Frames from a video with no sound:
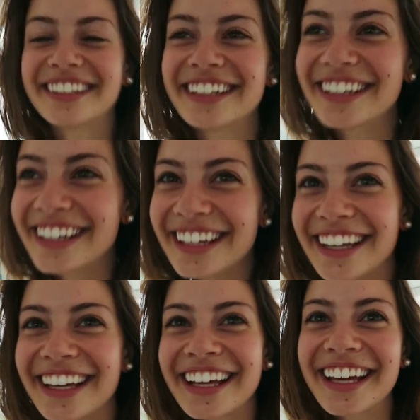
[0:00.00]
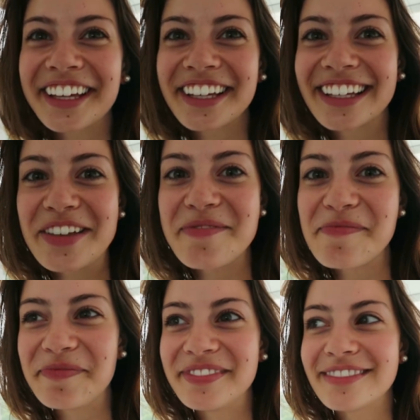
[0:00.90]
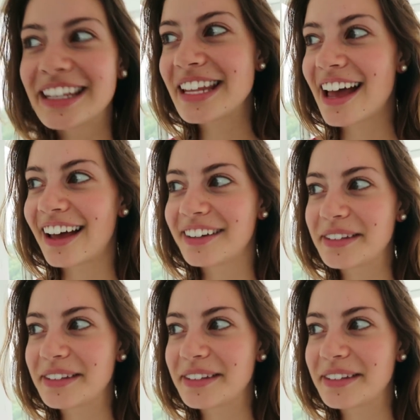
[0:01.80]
I guess I should just date myself instead.